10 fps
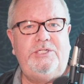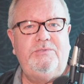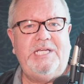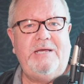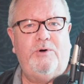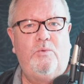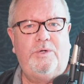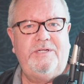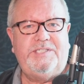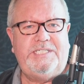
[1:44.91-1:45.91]
you tap on
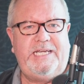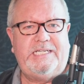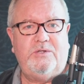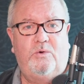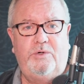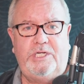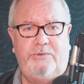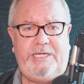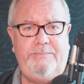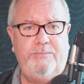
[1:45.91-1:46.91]
one of six audio
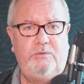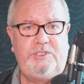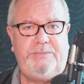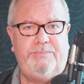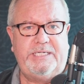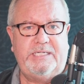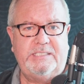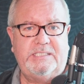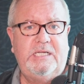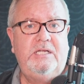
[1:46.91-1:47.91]
emoji
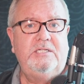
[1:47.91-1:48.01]
buttons